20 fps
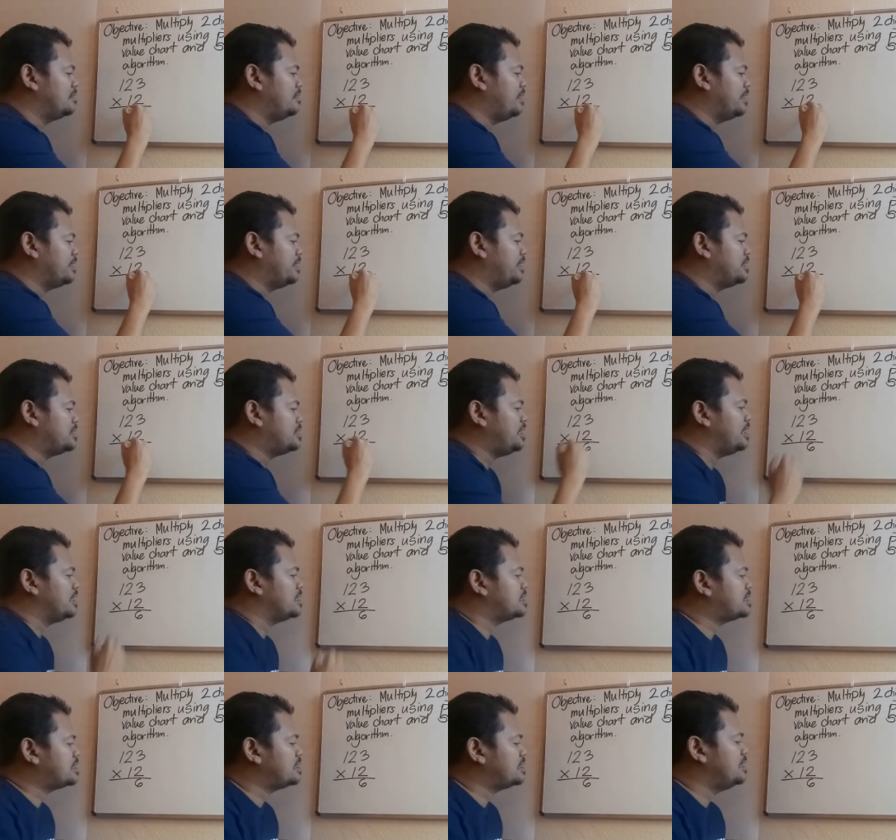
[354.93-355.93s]
Right here,
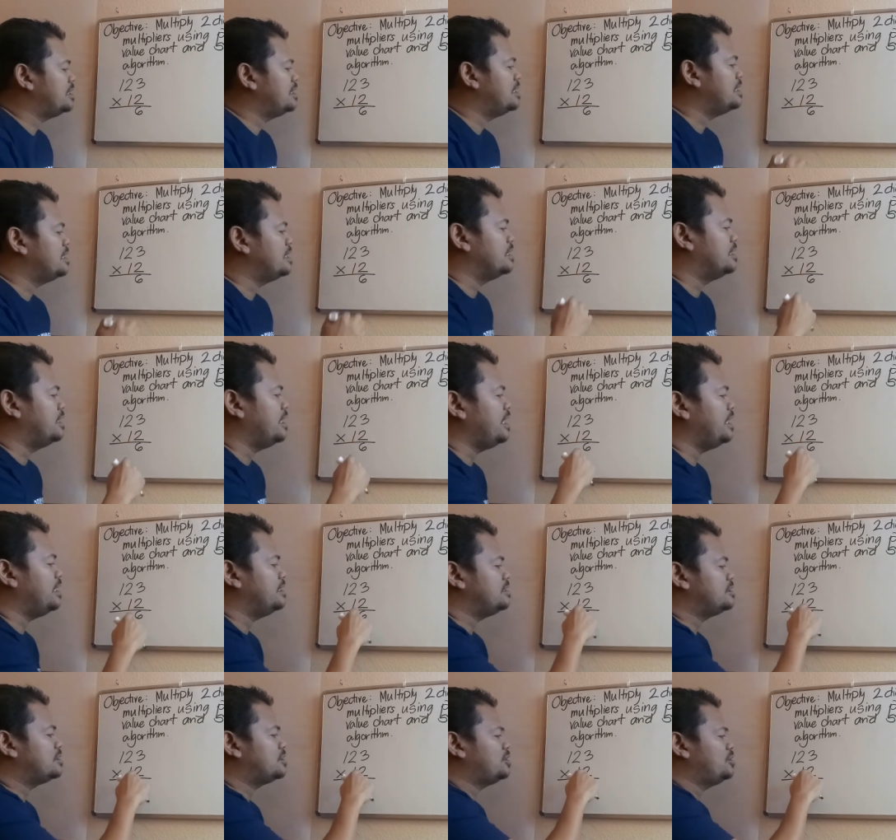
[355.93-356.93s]
6.
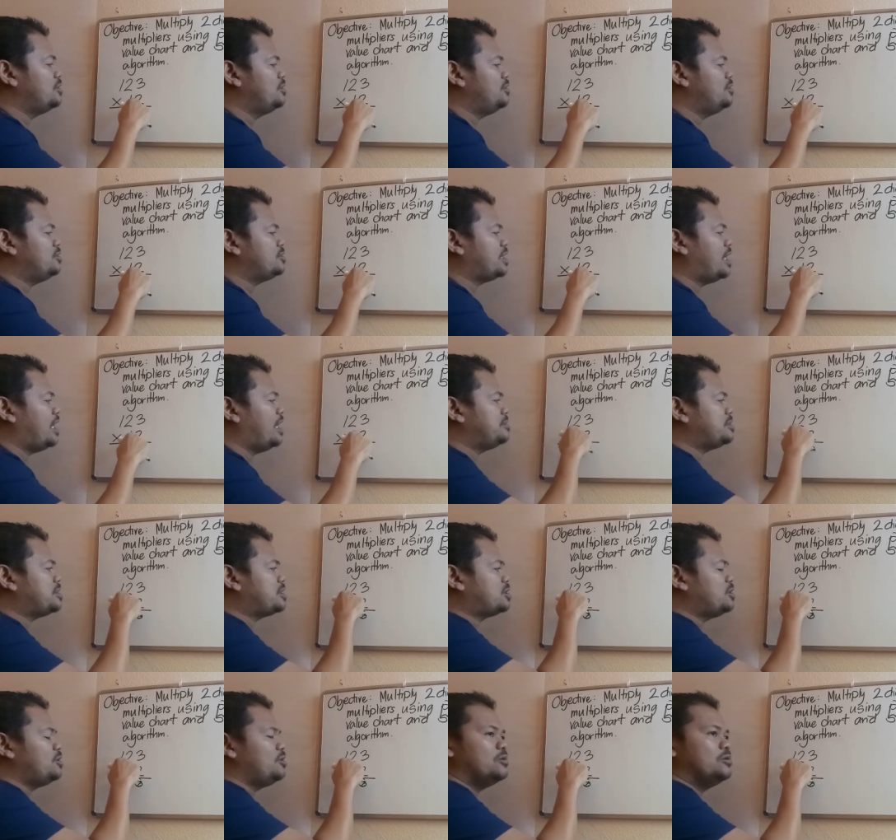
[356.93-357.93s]
Then 2
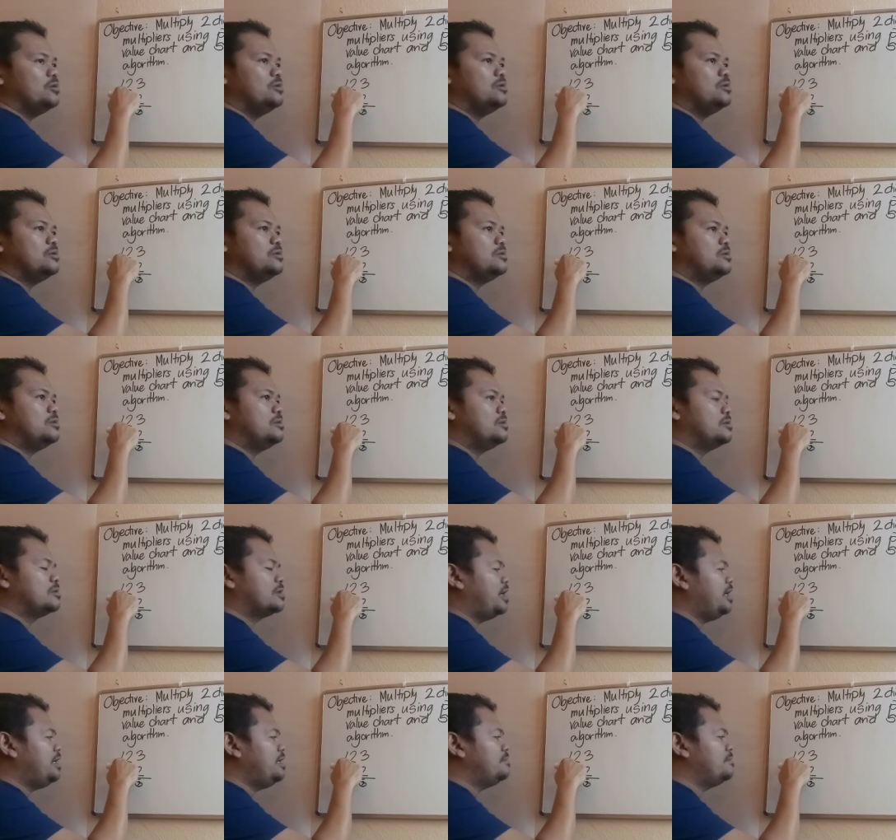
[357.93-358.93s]
times 2.
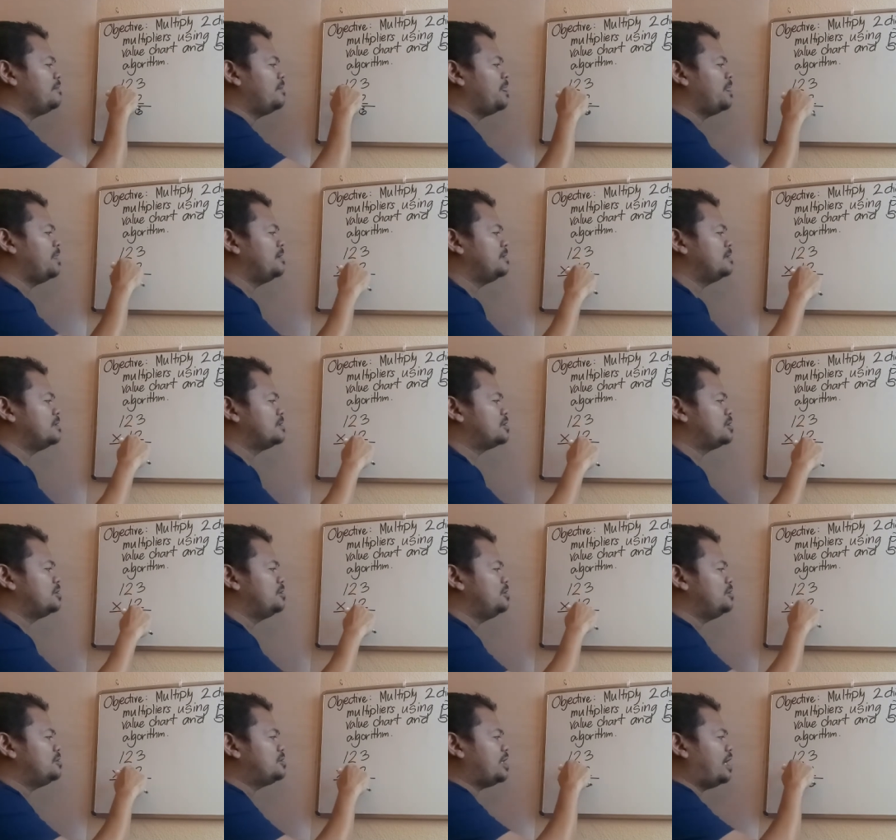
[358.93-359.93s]
Okay?
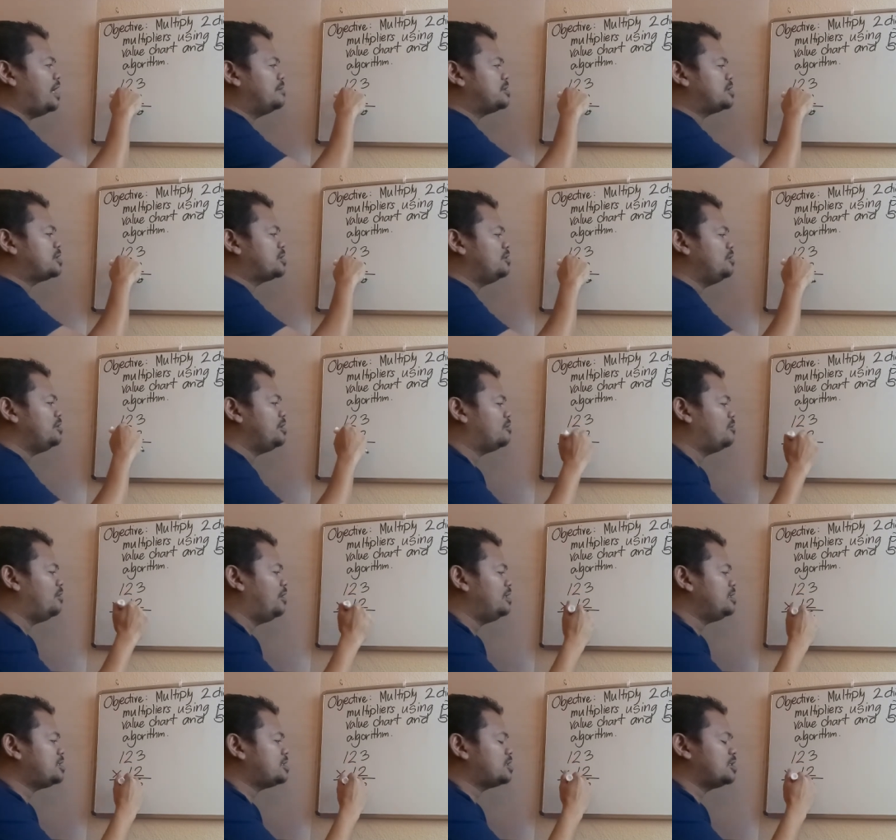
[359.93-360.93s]
2 times 2
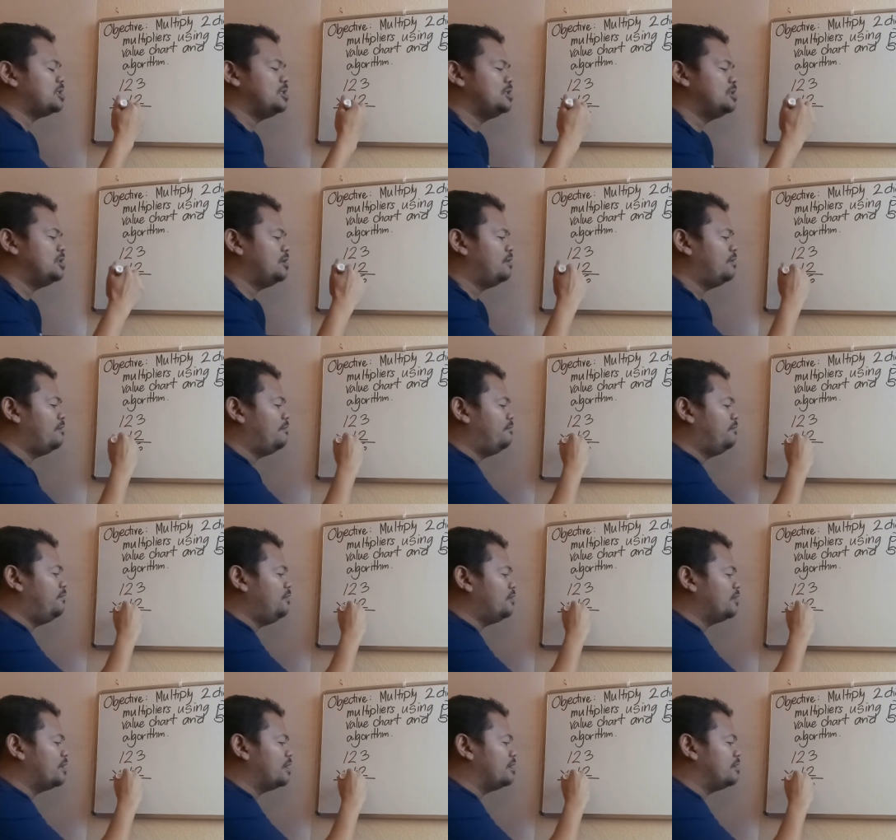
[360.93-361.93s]
equals
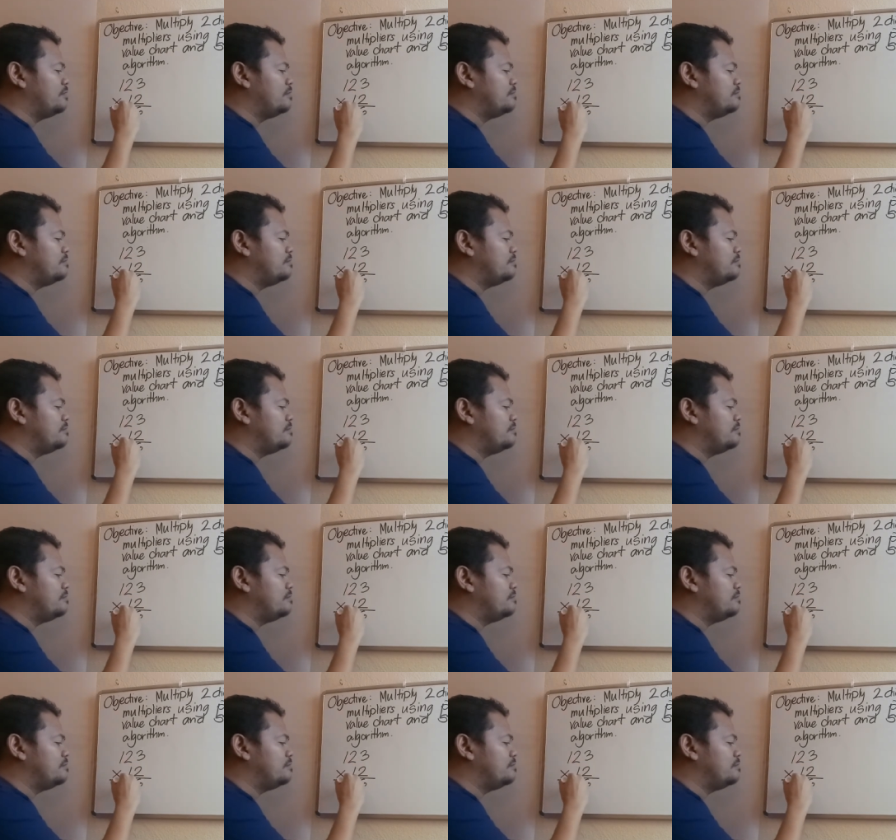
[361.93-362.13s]
4.